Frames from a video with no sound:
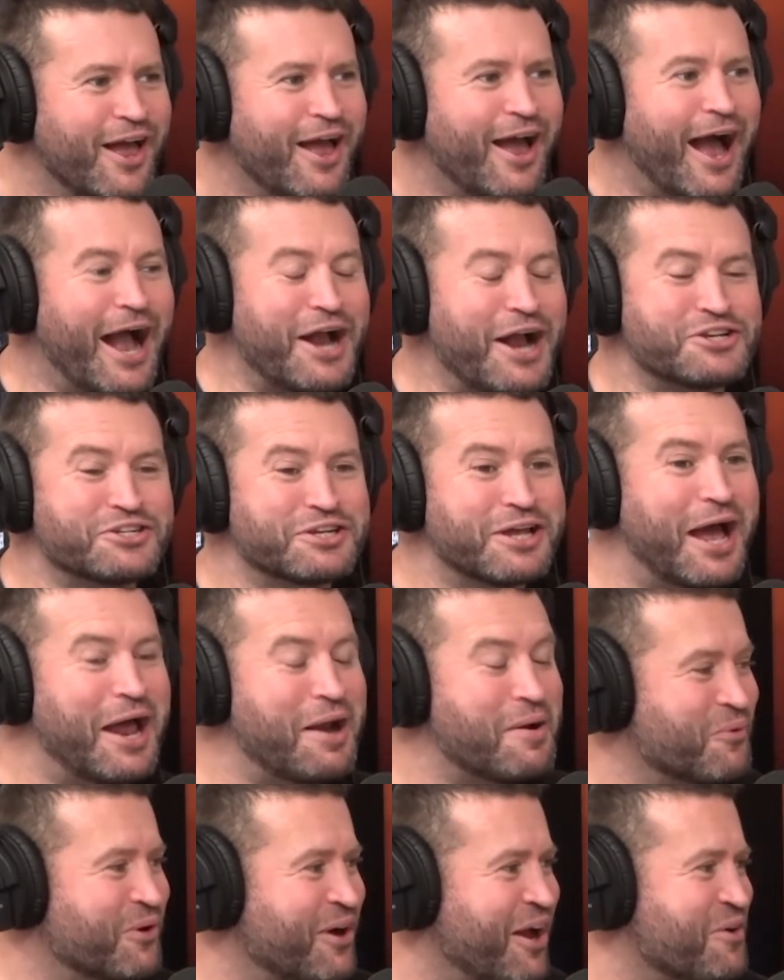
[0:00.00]
Actually,
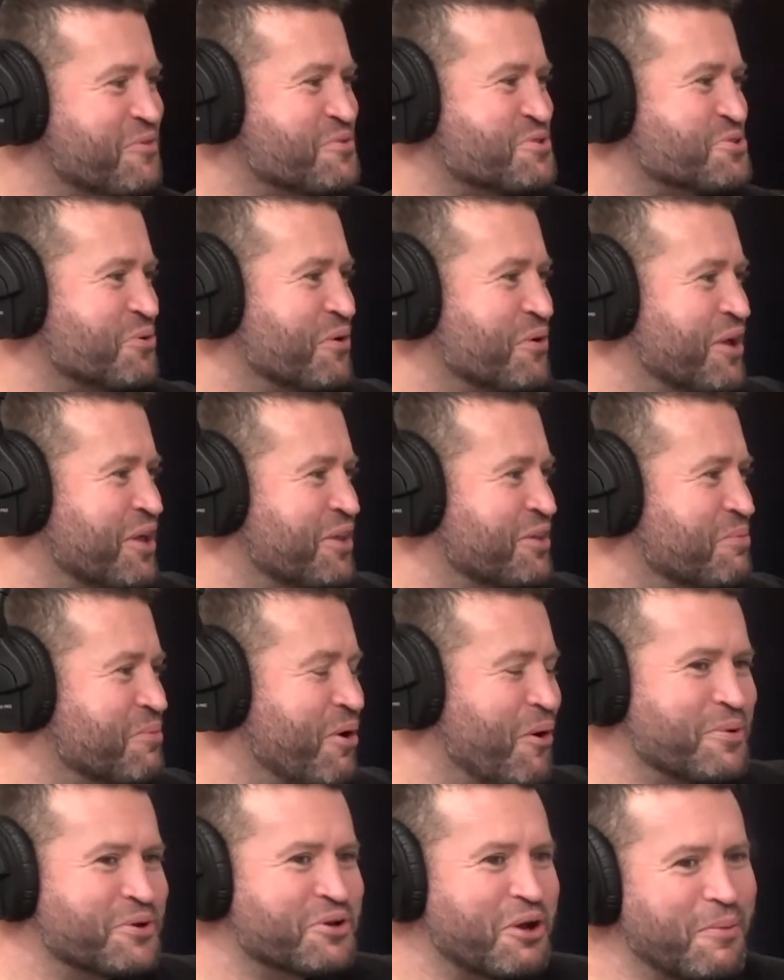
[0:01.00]
when I was doing the
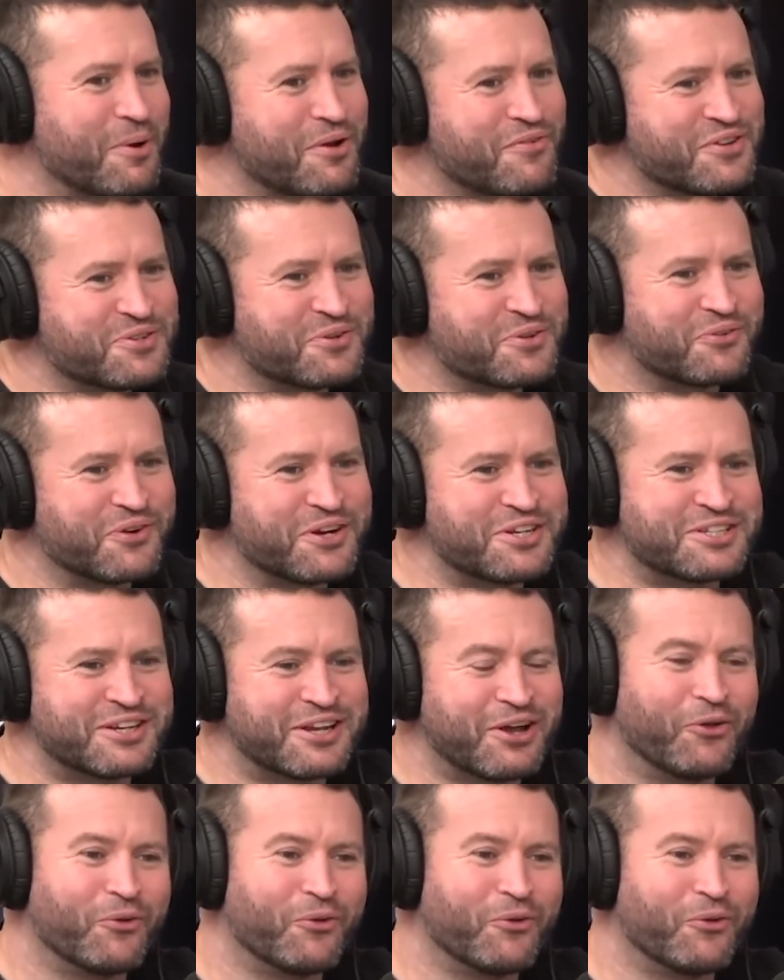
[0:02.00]
Melbourne Comedy Festival recently,